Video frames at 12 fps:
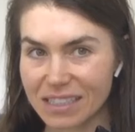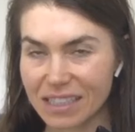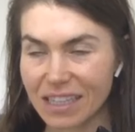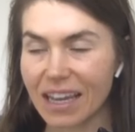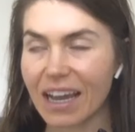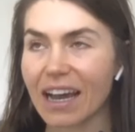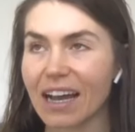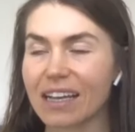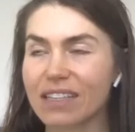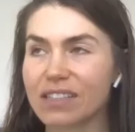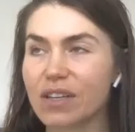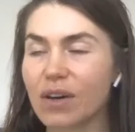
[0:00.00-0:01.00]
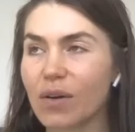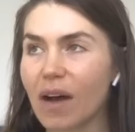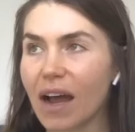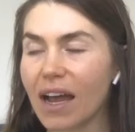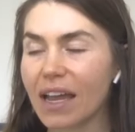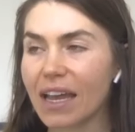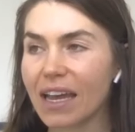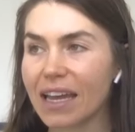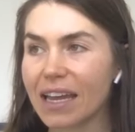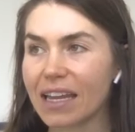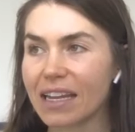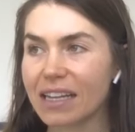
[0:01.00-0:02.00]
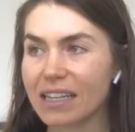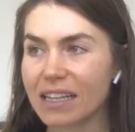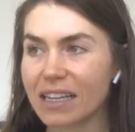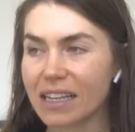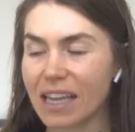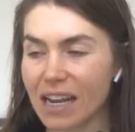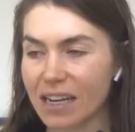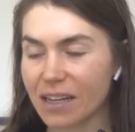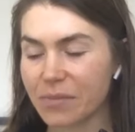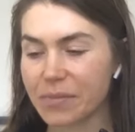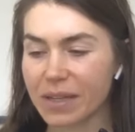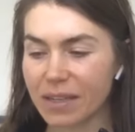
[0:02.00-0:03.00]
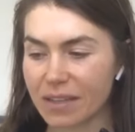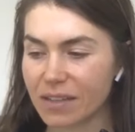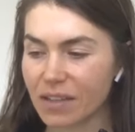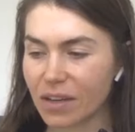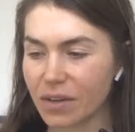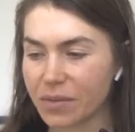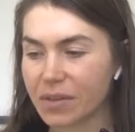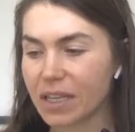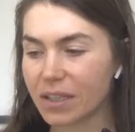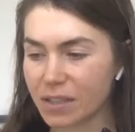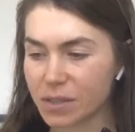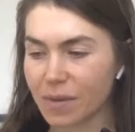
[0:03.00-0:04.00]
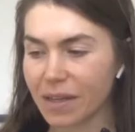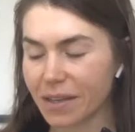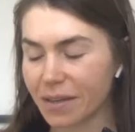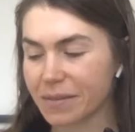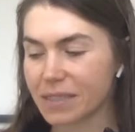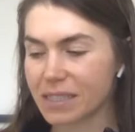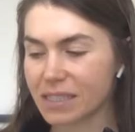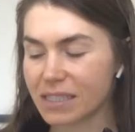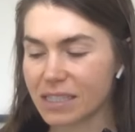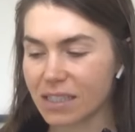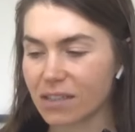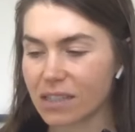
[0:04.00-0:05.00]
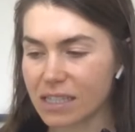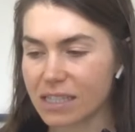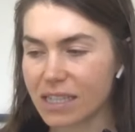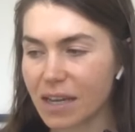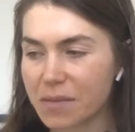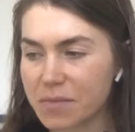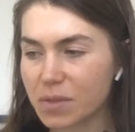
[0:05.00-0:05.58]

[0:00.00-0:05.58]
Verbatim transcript: Yeah. So I had, again, it had been, know, years while I was still at the Skim.